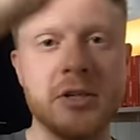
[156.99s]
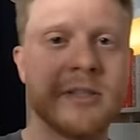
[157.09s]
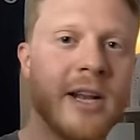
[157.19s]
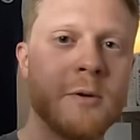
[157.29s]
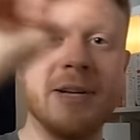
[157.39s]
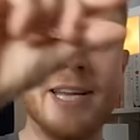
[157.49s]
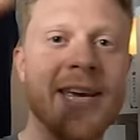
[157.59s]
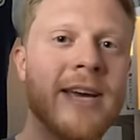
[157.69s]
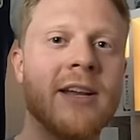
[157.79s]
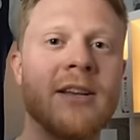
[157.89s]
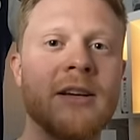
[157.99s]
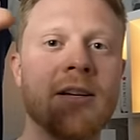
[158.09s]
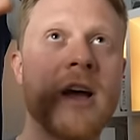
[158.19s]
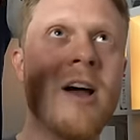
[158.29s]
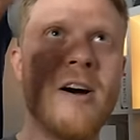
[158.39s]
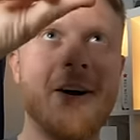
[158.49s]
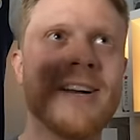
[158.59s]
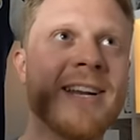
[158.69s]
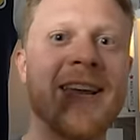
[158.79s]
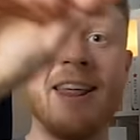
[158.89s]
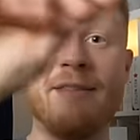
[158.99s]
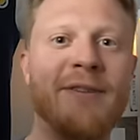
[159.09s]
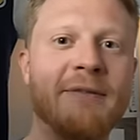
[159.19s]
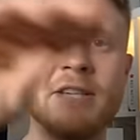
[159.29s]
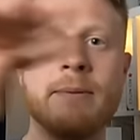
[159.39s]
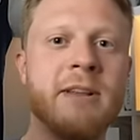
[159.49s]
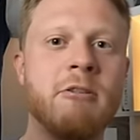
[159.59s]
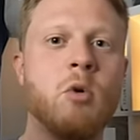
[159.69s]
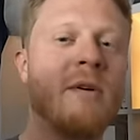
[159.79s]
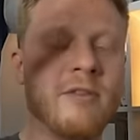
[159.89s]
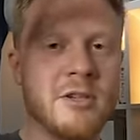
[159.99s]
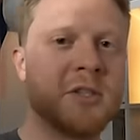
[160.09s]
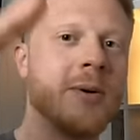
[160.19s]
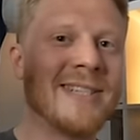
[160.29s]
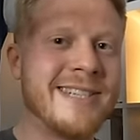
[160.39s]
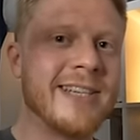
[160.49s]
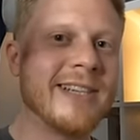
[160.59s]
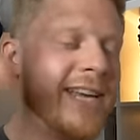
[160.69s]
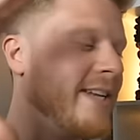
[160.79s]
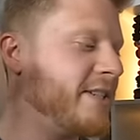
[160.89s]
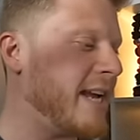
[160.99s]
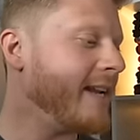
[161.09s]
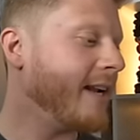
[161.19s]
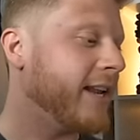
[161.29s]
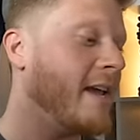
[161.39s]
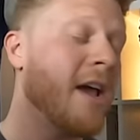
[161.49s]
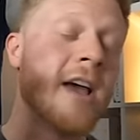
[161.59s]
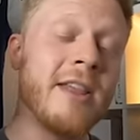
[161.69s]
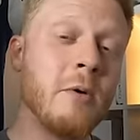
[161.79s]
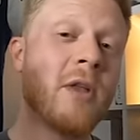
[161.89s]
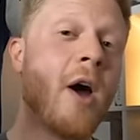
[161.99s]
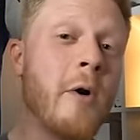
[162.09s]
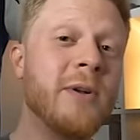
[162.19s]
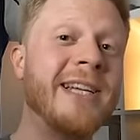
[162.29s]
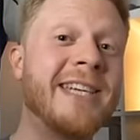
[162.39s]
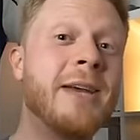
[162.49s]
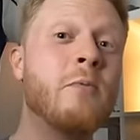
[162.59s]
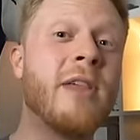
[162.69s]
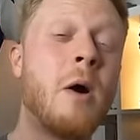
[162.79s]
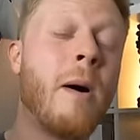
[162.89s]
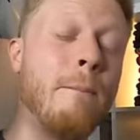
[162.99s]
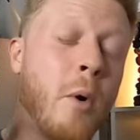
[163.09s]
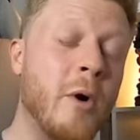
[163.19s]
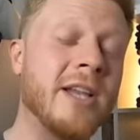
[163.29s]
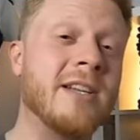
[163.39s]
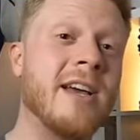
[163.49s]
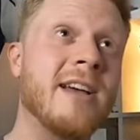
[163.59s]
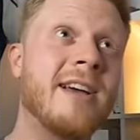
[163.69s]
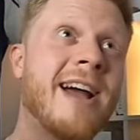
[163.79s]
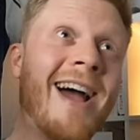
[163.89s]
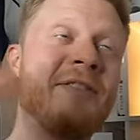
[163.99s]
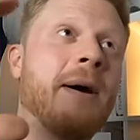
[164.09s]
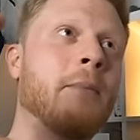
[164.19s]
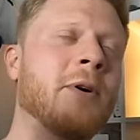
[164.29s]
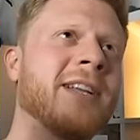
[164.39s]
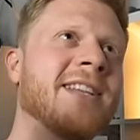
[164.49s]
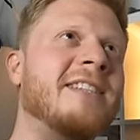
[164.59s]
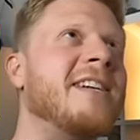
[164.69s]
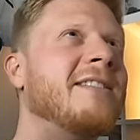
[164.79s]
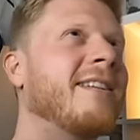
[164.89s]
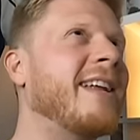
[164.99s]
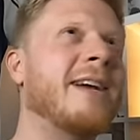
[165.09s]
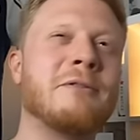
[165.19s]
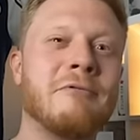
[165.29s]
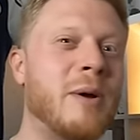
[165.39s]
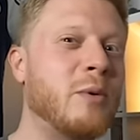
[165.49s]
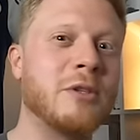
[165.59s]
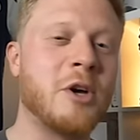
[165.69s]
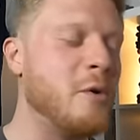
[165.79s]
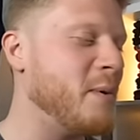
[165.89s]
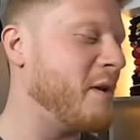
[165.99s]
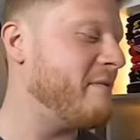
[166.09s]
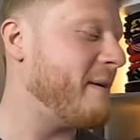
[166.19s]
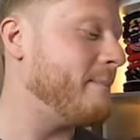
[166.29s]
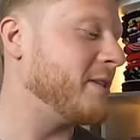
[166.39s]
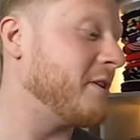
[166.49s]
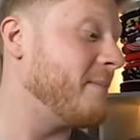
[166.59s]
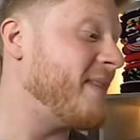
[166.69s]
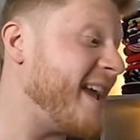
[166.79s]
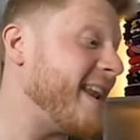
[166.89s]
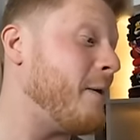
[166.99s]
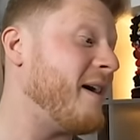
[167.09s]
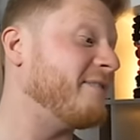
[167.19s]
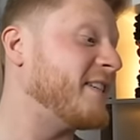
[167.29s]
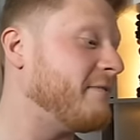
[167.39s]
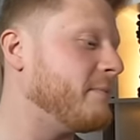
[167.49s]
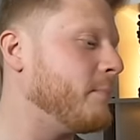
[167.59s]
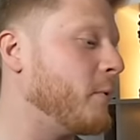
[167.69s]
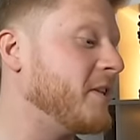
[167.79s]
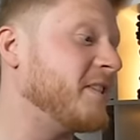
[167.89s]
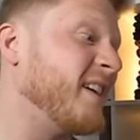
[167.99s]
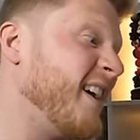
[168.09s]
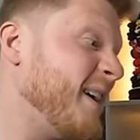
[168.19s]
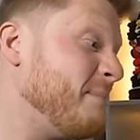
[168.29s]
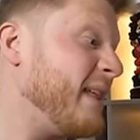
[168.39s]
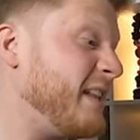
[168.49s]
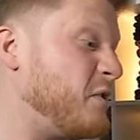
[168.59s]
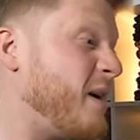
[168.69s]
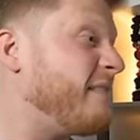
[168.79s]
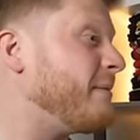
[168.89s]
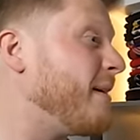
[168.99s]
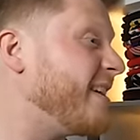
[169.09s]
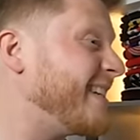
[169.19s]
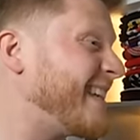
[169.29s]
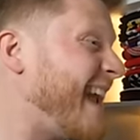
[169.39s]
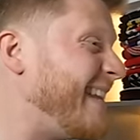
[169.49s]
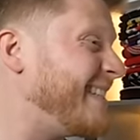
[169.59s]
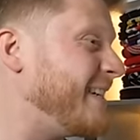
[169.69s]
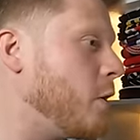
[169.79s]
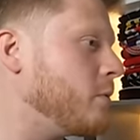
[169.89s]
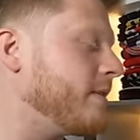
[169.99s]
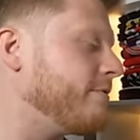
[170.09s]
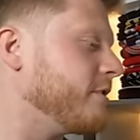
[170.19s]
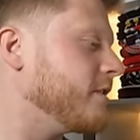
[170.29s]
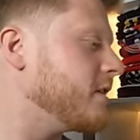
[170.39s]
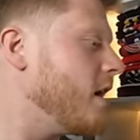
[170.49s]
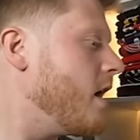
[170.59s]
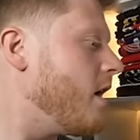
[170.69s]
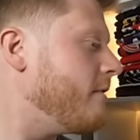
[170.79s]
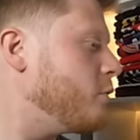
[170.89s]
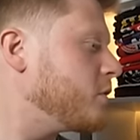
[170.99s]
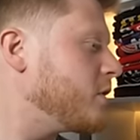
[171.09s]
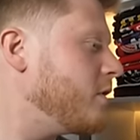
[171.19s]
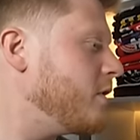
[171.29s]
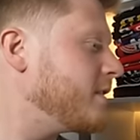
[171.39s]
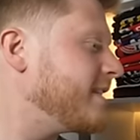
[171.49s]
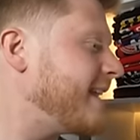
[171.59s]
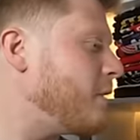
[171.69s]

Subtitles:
because the Lowland League and the Highland League, they're the 5th tier, but they're equivalent, so it's 6 leagues technically. They were the only team without a point at that point in the season. I think that was around October, November time. They now have 7 points, but they do have a minus 80 goal difference. I've also looked